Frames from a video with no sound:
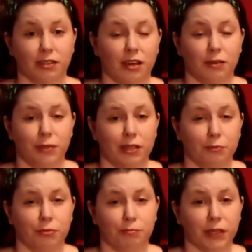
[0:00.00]
this con
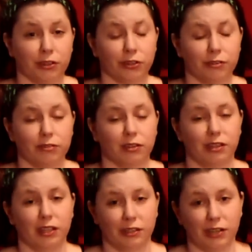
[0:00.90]
becomes bigger,
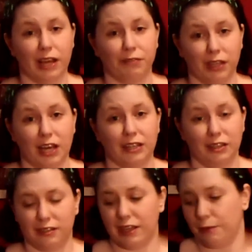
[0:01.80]
it'll have a lot
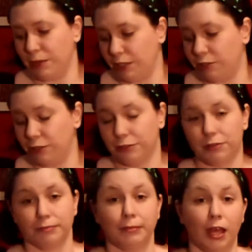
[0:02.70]
of the same
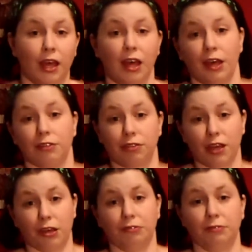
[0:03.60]
issues.
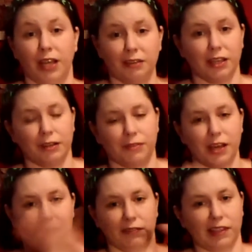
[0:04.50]
So, now that I've
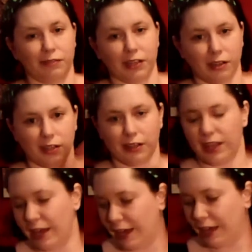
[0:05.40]
kind of given all
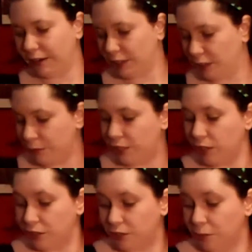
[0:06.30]
that, let me
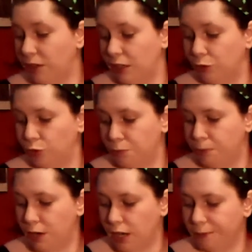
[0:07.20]
show you some of the things
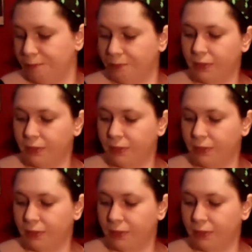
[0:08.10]
we bought.